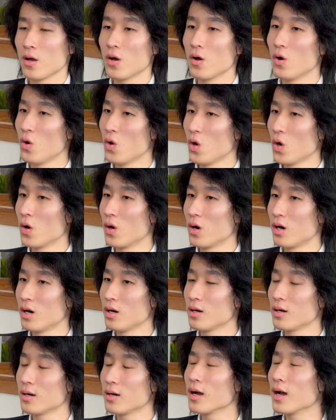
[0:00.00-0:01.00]

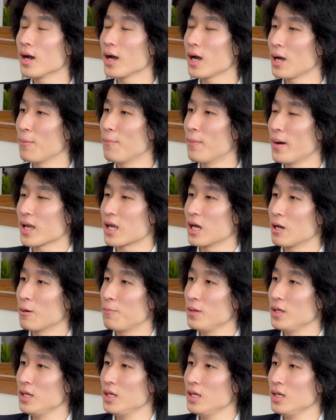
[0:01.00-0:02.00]
Or am I gonna
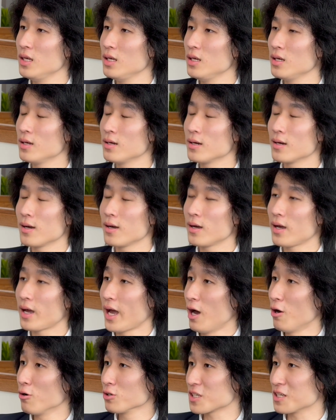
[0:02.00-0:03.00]
be a
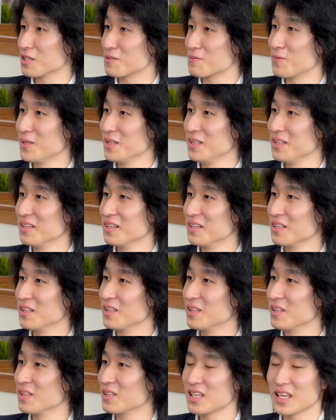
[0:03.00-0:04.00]
house husband,
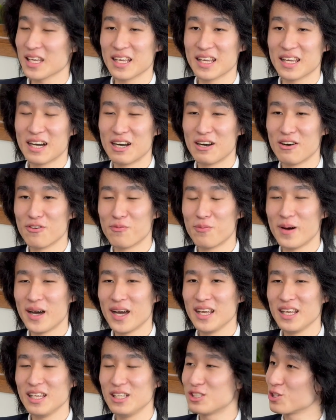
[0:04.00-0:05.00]
taking care of
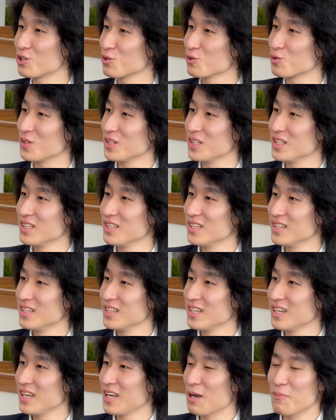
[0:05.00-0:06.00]
my children,
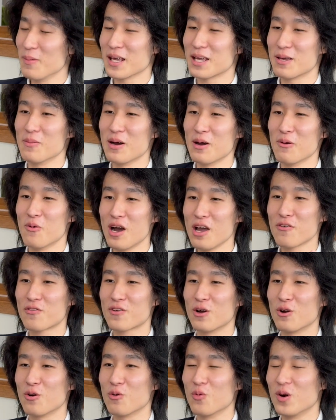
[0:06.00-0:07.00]
and making my wife
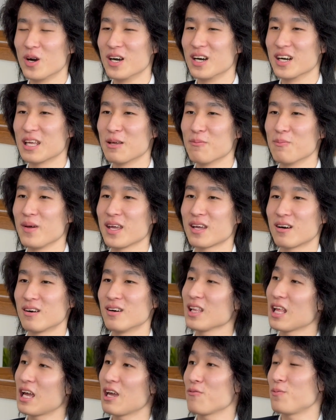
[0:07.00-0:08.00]
go to work and make her
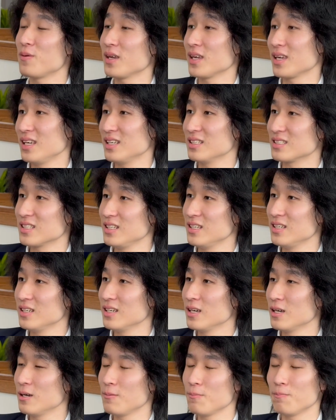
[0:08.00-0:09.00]
life being easy,
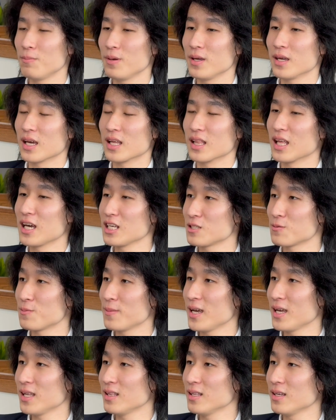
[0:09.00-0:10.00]
being a nice
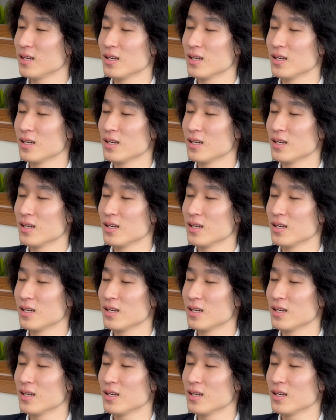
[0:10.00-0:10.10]
man?